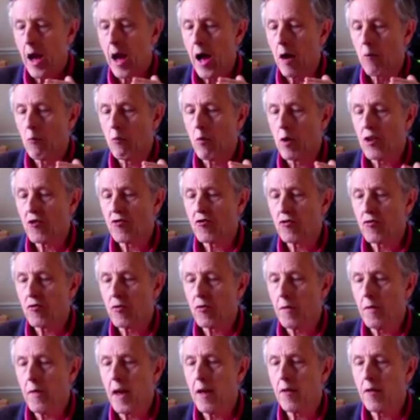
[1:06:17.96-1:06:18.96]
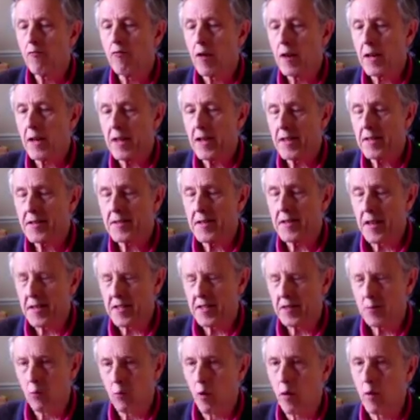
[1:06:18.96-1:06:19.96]
which then
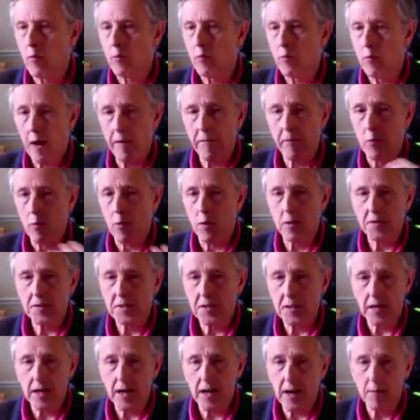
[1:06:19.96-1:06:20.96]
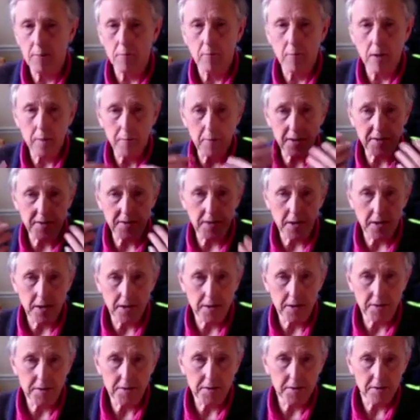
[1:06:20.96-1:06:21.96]
releases whatever wants to come, maybe
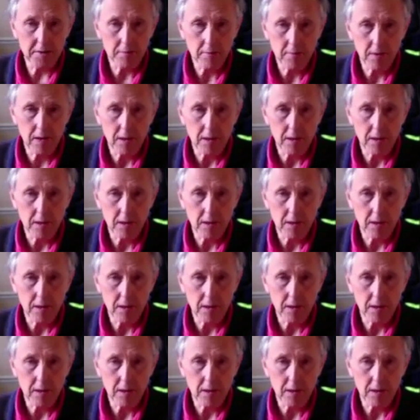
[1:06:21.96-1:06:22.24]
tears,